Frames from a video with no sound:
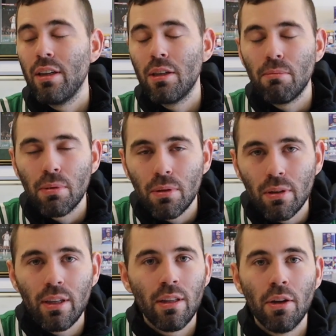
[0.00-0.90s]

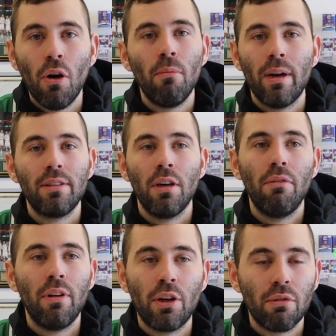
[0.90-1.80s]
owe
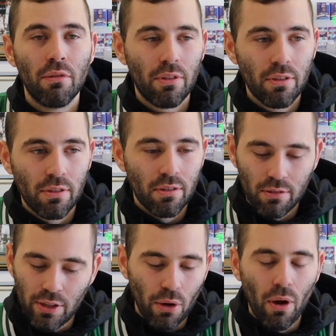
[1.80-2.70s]
myself
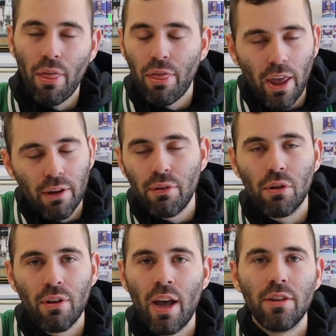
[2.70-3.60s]
a thankful
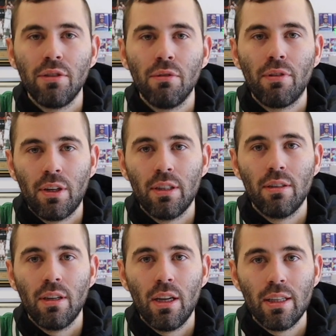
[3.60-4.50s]
gratitude for
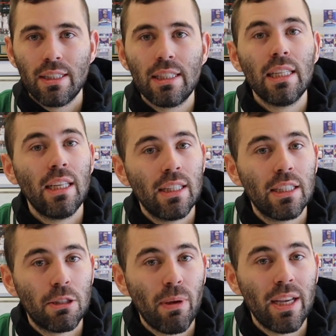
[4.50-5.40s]
seeing
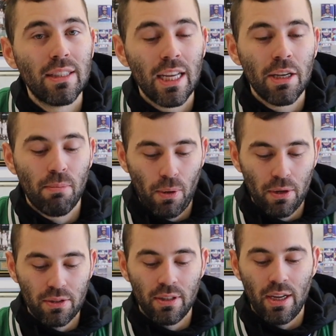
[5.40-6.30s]
this space in
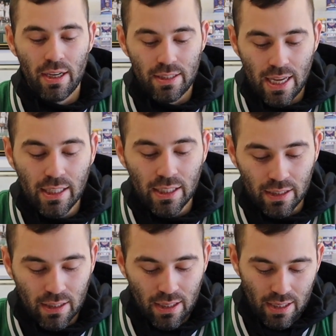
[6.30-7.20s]
person and
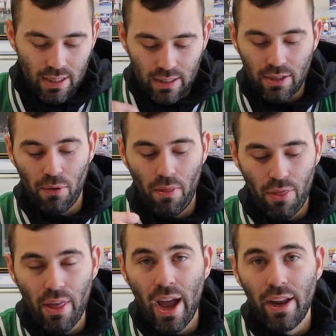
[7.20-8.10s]
taking, you know,
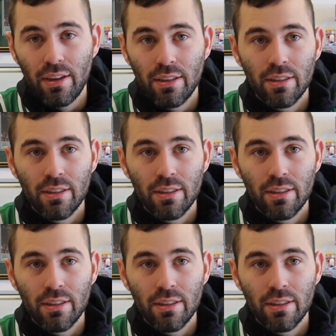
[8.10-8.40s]
that